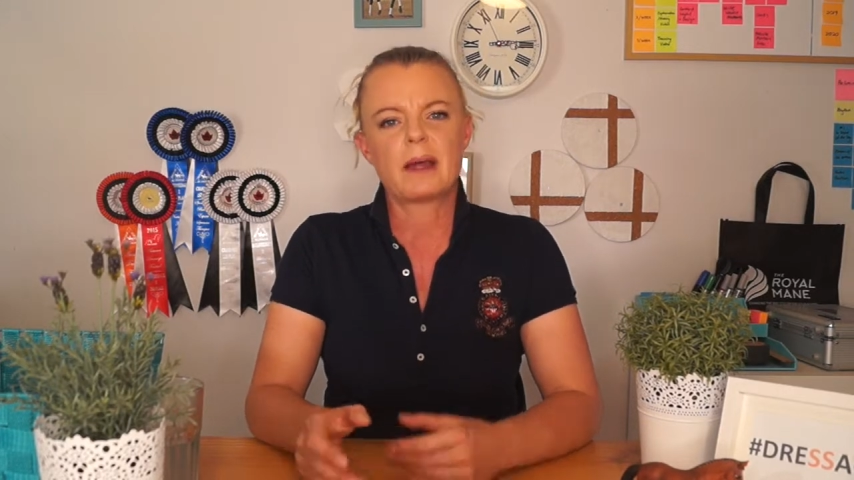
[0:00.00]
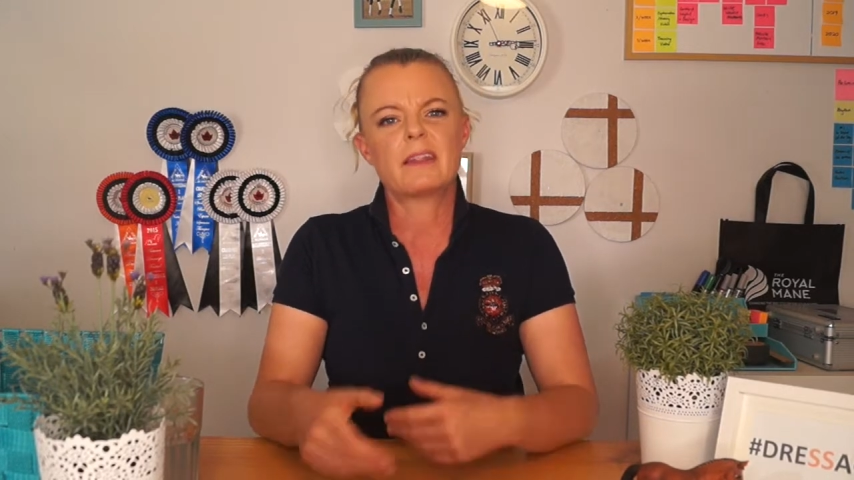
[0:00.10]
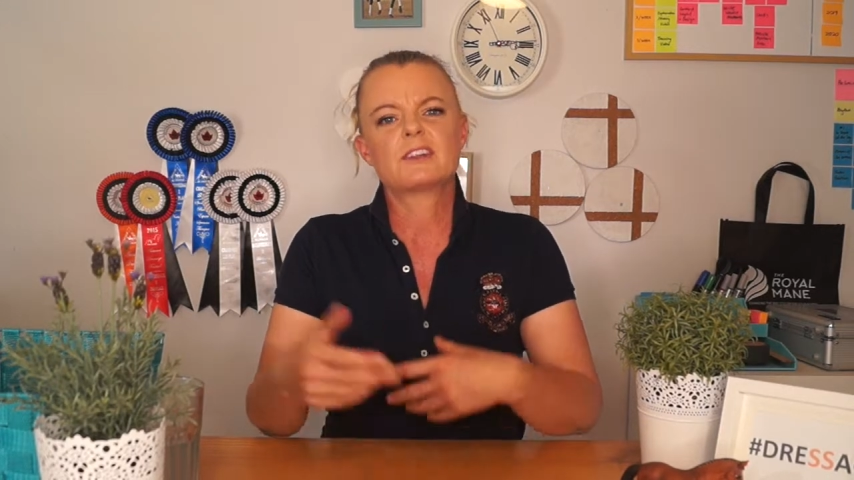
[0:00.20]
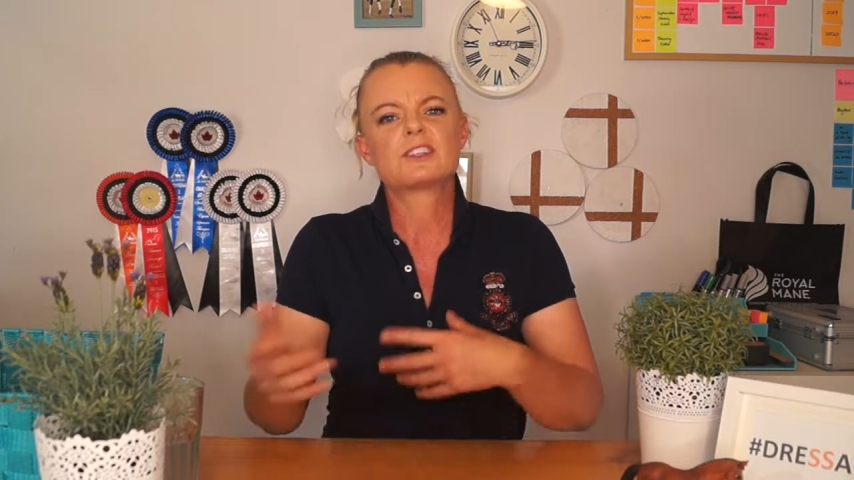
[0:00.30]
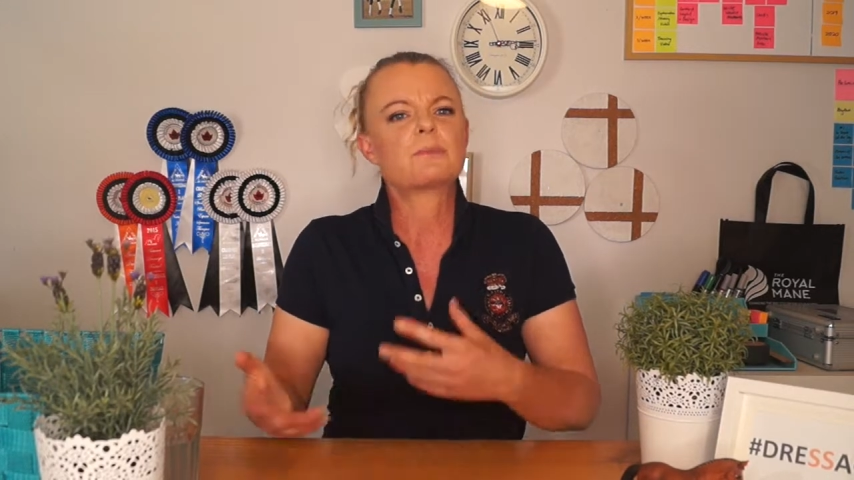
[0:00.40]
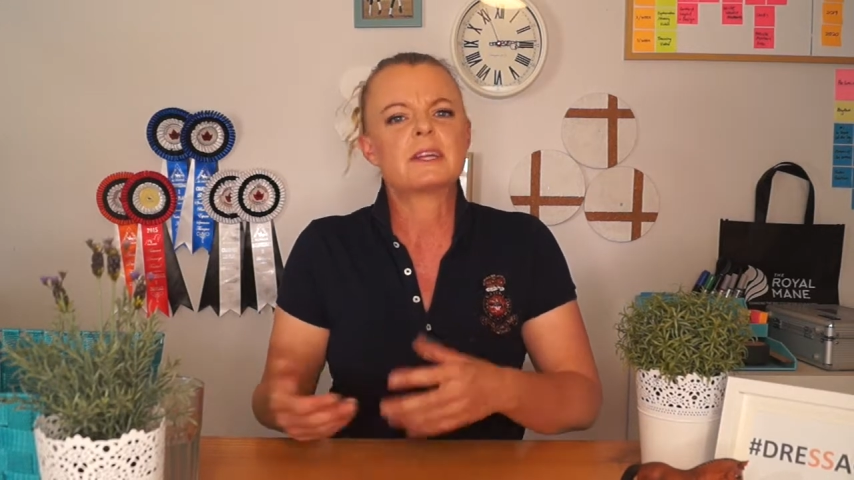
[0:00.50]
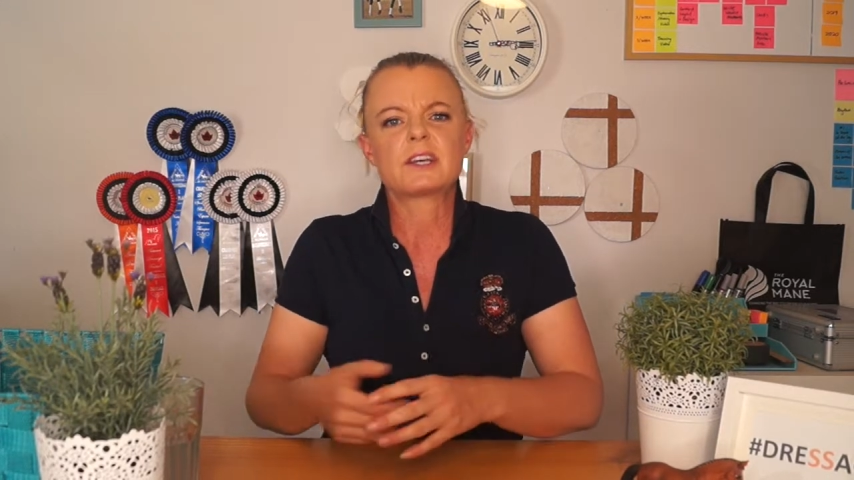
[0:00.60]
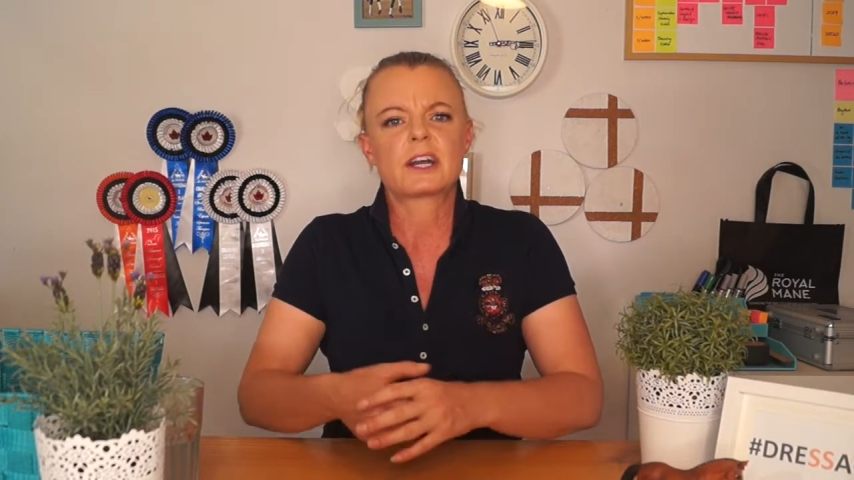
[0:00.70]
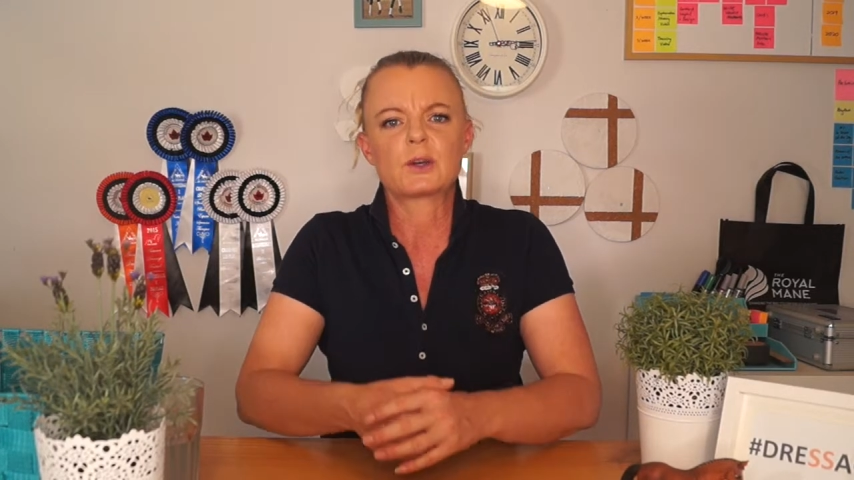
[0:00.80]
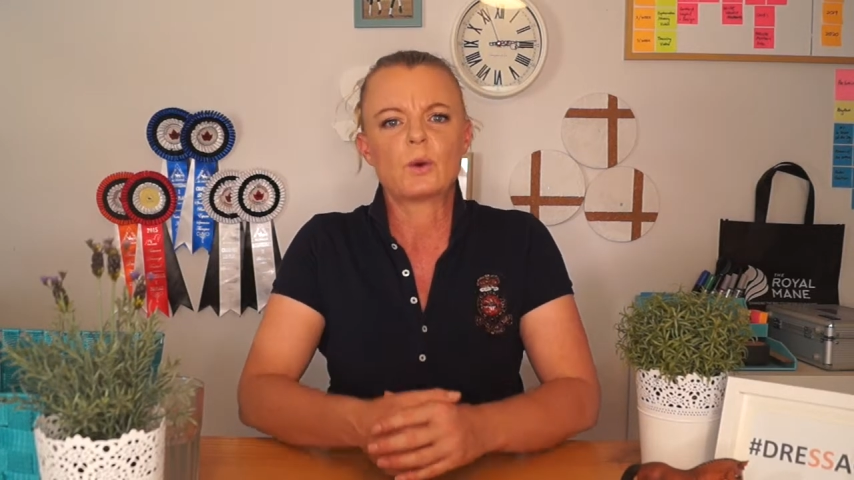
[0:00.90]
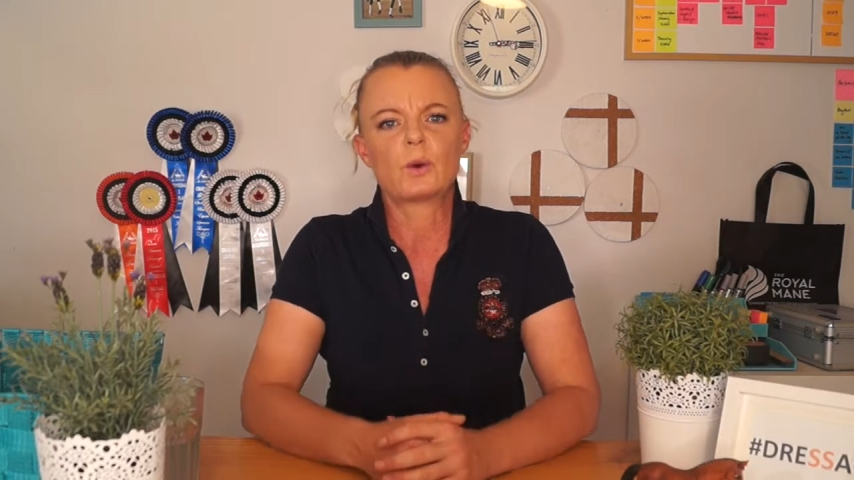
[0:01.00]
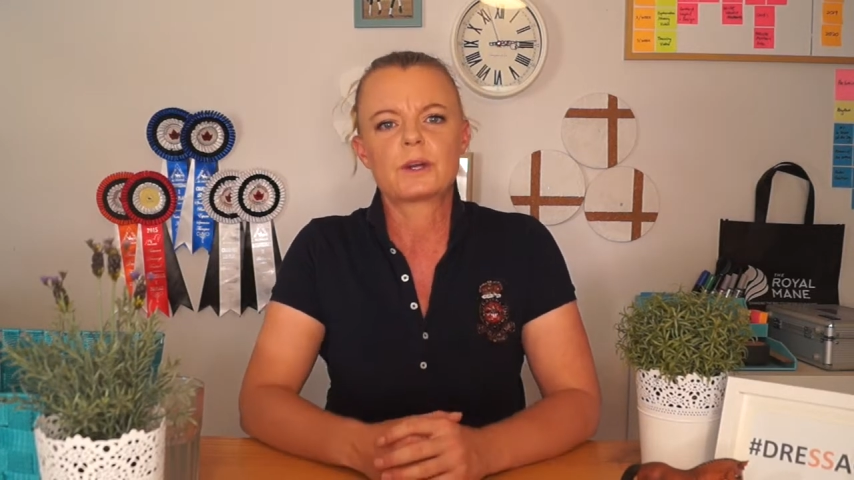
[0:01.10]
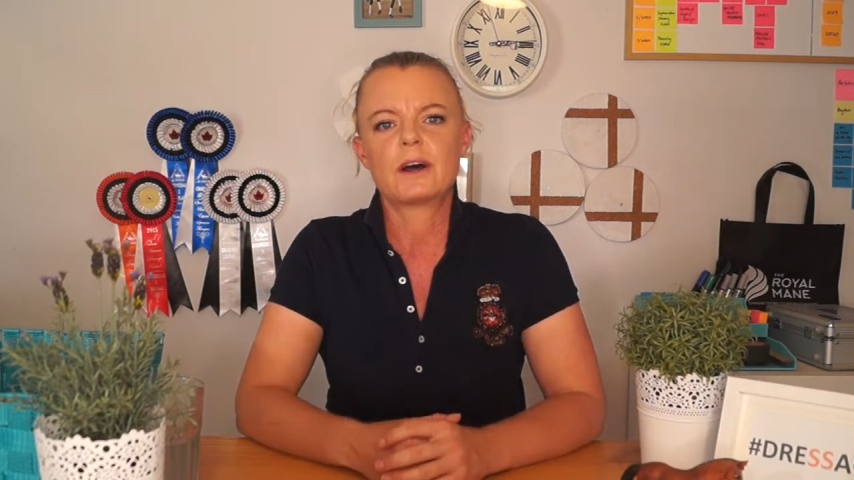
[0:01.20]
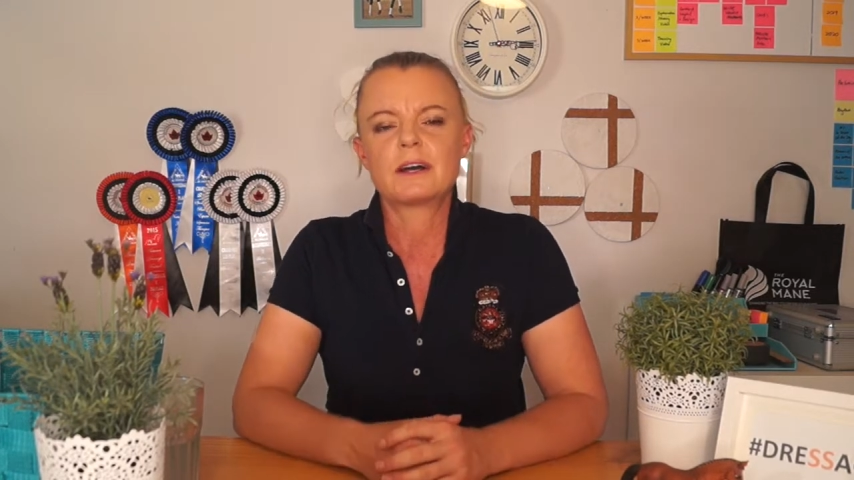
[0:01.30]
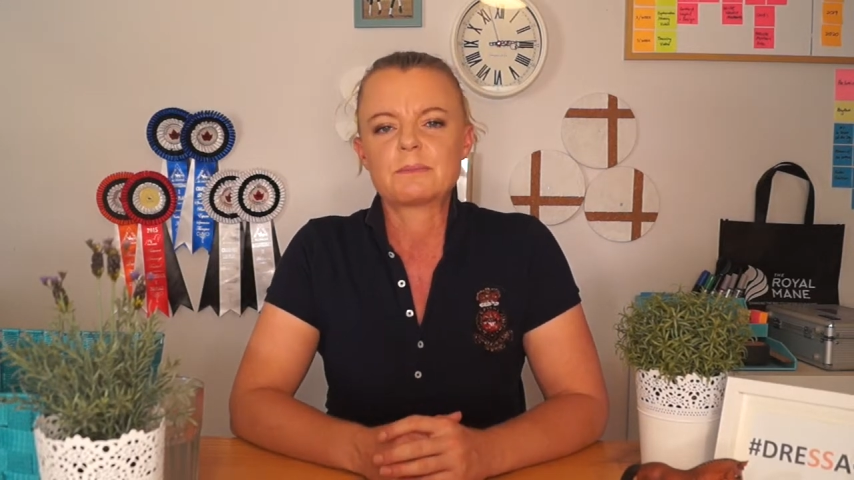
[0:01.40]
and that just means I can
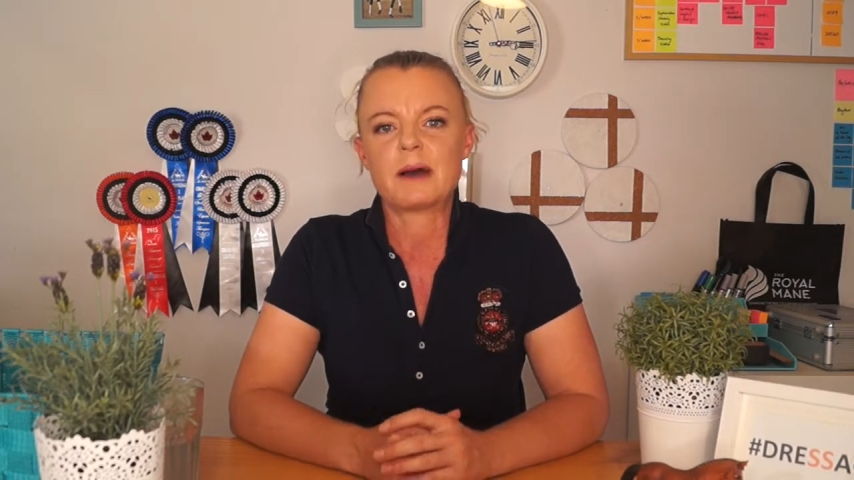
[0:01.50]
organise